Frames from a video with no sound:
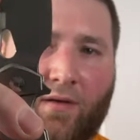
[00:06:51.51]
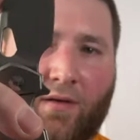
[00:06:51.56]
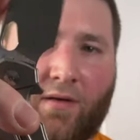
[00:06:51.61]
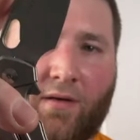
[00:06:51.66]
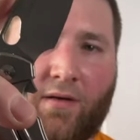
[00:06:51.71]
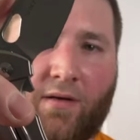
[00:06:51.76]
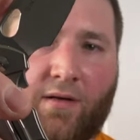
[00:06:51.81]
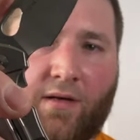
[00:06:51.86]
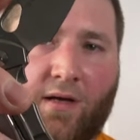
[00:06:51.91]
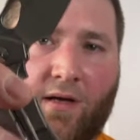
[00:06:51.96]

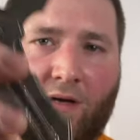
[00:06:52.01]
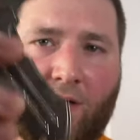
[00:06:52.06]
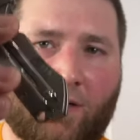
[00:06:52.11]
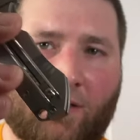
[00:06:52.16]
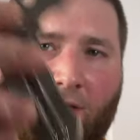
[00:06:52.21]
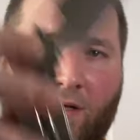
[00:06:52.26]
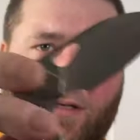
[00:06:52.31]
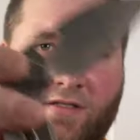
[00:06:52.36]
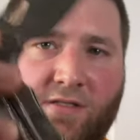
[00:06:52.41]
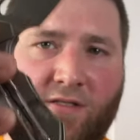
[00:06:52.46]
okay,
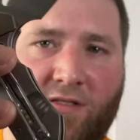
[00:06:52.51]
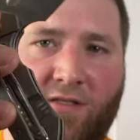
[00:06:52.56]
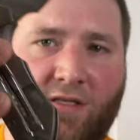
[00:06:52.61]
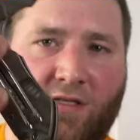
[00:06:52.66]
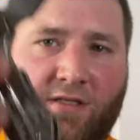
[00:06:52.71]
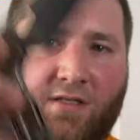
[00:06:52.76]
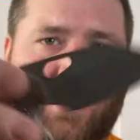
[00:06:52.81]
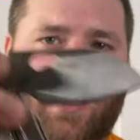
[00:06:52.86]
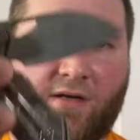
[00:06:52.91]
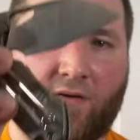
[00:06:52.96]
has a
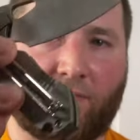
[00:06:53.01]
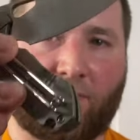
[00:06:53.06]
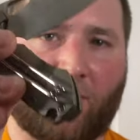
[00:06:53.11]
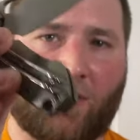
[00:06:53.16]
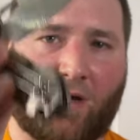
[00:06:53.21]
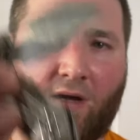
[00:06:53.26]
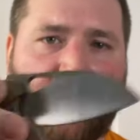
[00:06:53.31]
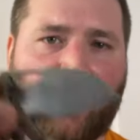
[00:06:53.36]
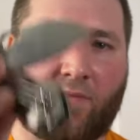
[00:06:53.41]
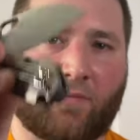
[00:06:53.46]
detent
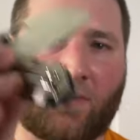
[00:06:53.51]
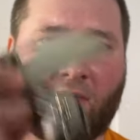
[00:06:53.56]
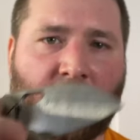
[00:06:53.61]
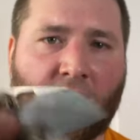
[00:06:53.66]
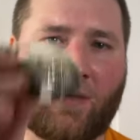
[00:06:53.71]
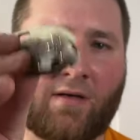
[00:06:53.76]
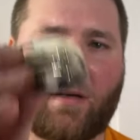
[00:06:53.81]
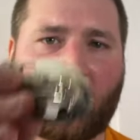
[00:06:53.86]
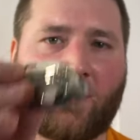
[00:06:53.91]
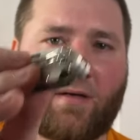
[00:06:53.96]
ramp
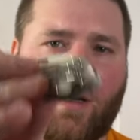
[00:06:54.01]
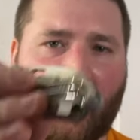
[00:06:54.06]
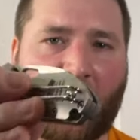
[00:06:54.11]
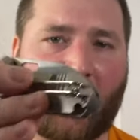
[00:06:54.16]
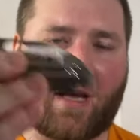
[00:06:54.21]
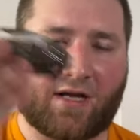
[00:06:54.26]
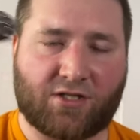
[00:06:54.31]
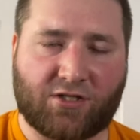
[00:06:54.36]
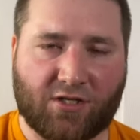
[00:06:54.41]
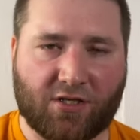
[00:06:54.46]

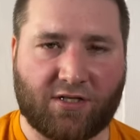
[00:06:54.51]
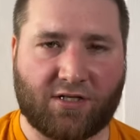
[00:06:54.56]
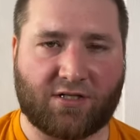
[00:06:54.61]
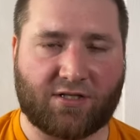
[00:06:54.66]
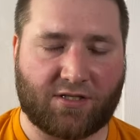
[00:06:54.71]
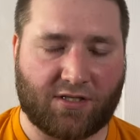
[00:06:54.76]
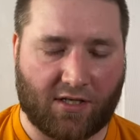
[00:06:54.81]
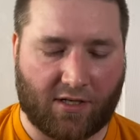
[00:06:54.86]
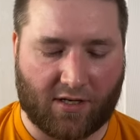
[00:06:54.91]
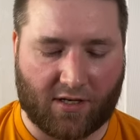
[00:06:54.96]
action
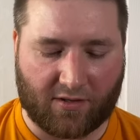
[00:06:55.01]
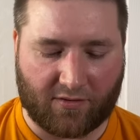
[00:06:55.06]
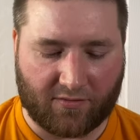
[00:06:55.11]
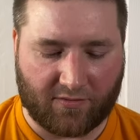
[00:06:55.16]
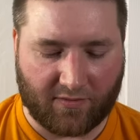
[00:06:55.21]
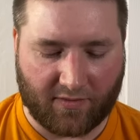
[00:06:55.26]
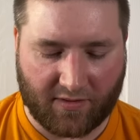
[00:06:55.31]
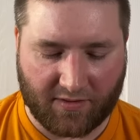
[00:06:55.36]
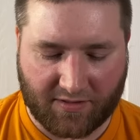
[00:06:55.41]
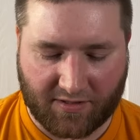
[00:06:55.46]
is, you know,
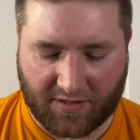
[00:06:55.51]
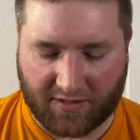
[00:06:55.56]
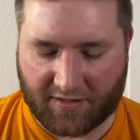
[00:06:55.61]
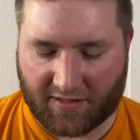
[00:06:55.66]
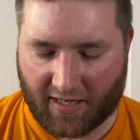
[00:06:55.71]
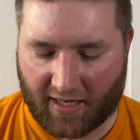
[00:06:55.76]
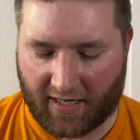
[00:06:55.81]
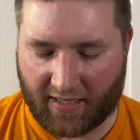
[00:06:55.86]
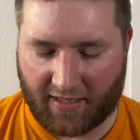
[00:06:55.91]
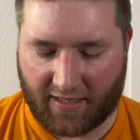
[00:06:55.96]
it's a
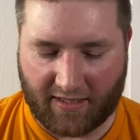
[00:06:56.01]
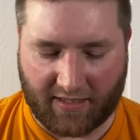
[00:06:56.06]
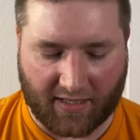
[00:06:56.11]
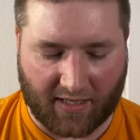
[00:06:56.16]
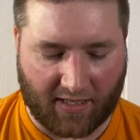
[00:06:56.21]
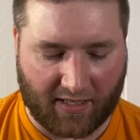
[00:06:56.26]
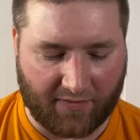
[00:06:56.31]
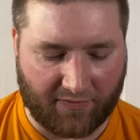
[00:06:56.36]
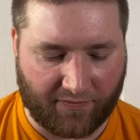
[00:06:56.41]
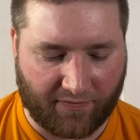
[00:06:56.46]
tiny
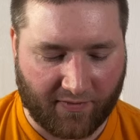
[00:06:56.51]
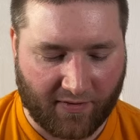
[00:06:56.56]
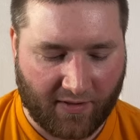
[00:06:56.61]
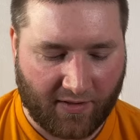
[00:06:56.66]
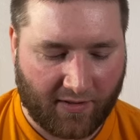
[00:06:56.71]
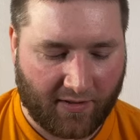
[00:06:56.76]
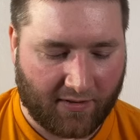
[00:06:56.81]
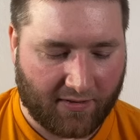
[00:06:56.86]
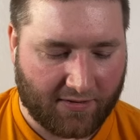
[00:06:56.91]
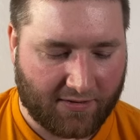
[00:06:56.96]
knife.
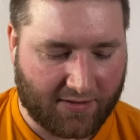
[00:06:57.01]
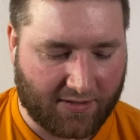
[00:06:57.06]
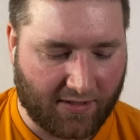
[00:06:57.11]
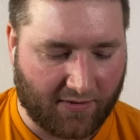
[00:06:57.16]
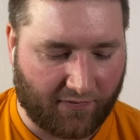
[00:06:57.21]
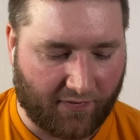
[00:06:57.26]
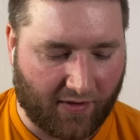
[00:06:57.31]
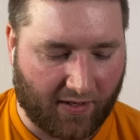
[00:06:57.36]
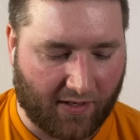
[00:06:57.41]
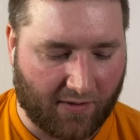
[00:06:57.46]
See
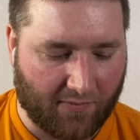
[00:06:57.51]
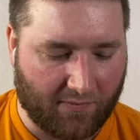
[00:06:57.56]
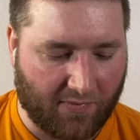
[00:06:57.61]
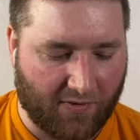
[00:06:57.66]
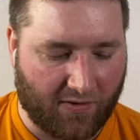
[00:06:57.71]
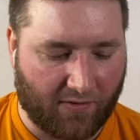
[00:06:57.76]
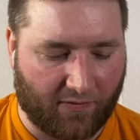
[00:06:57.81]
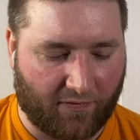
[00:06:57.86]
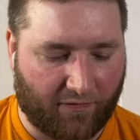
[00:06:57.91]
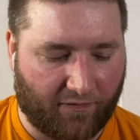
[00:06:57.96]
if I can
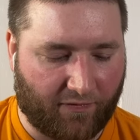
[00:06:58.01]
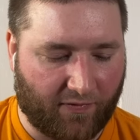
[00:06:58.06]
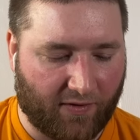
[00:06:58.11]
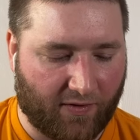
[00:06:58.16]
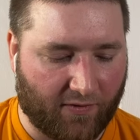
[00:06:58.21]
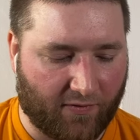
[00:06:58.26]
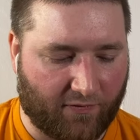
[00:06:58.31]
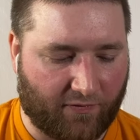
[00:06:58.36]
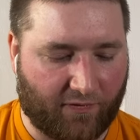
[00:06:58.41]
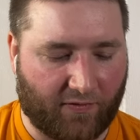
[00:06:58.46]
middle
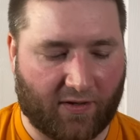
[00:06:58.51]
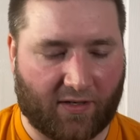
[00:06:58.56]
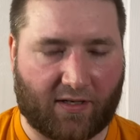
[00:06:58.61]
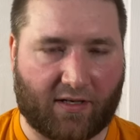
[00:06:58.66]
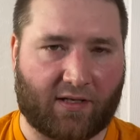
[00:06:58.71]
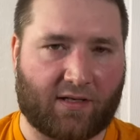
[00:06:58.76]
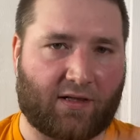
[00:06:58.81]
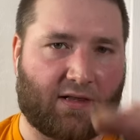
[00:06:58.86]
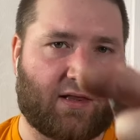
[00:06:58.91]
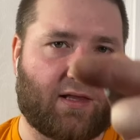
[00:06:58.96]
finger flick
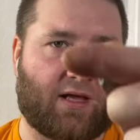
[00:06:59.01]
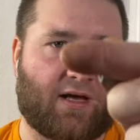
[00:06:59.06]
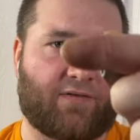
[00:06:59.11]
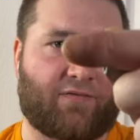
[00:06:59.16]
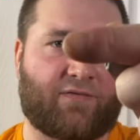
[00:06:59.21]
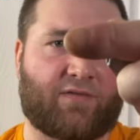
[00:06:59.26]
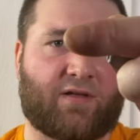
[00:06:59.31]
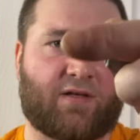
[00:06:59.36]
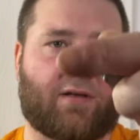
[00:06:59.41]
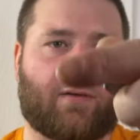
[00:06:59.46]
it
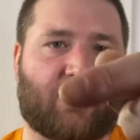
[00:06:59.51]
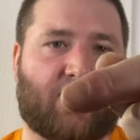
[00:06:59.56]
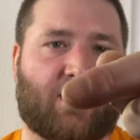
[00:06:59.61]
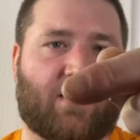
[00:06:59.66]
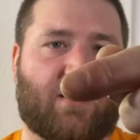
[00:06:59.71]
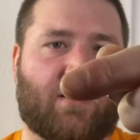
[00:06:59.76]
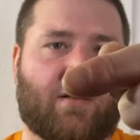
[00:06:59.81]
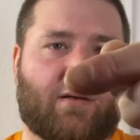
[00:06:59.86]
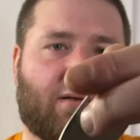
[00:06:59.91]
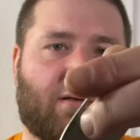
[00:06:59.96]
lefty,
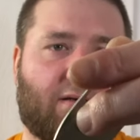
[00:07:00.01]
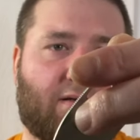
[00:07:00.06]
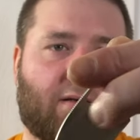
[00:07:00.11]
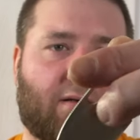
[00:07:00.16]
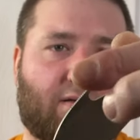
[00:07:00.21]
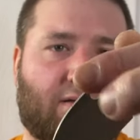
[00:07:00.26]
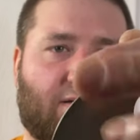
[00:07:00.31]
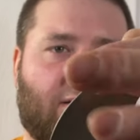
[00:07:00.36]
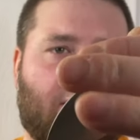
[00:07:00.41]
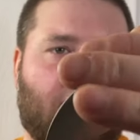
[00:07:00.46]
right?
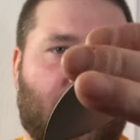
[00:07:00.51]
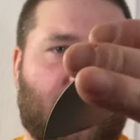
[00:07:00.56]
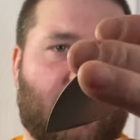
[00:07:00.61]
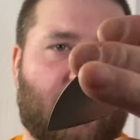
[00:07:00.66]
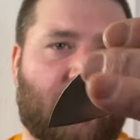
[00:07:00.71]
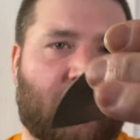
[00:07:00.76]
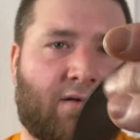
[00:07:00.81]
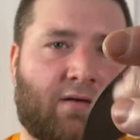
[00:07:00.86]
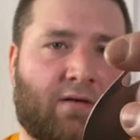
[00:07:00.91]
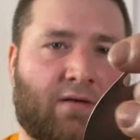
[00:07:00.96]

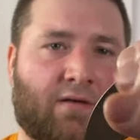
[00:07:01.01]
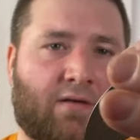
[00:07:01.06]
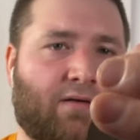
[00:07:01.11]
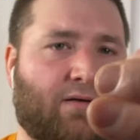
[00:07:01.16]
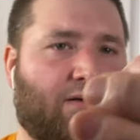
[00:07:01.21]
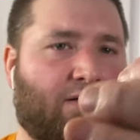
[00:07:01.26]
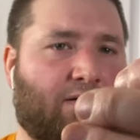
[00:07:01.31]
All